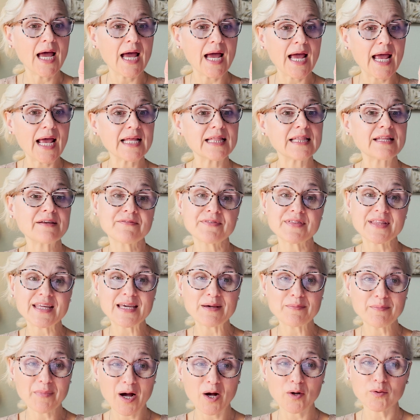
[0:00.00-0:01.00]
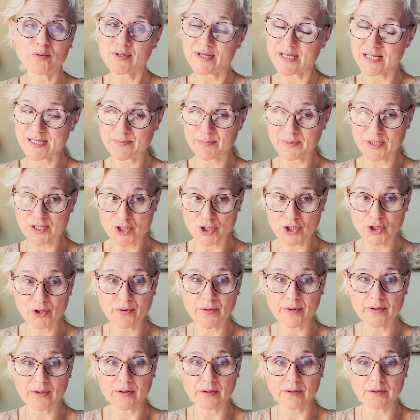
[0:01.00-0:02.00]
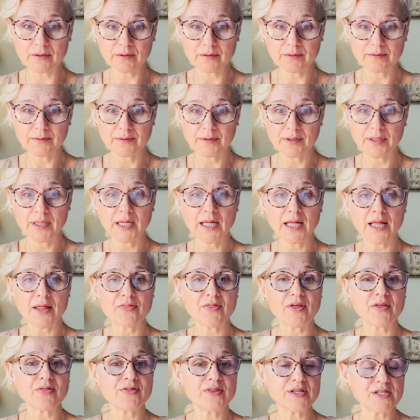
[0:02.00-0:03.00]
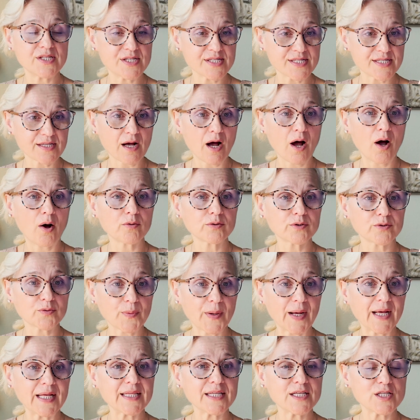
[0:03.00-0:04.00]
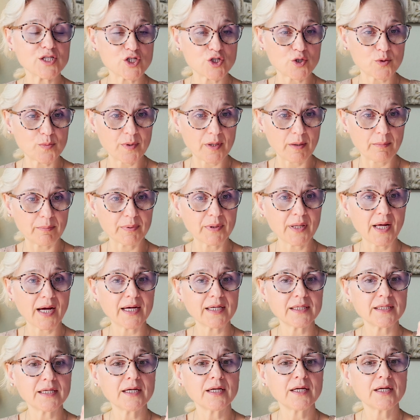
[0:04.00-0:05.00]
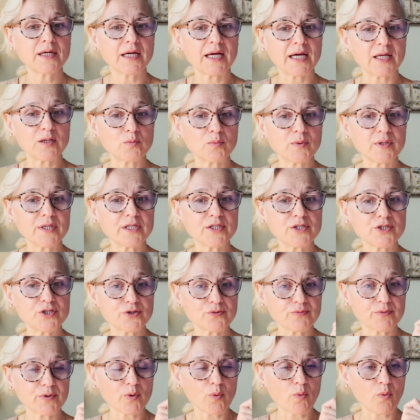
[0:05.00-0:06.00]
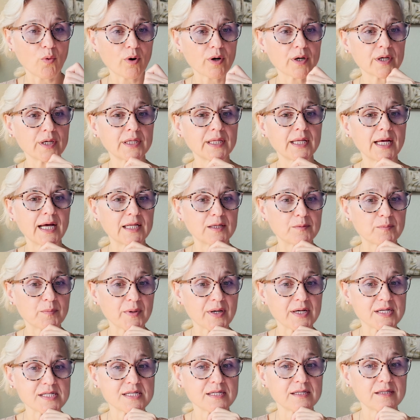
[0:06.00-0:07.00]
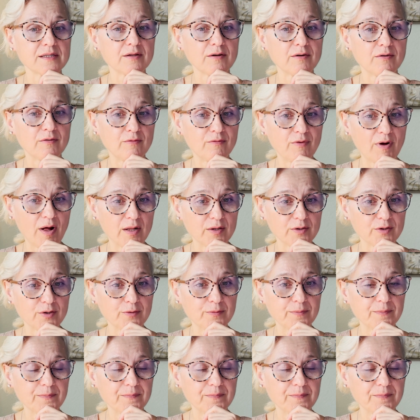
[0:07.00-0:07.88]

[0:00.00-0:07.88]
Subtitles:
And if the amount is material, then the discount rate needs to be applied, and we need to record it at present value.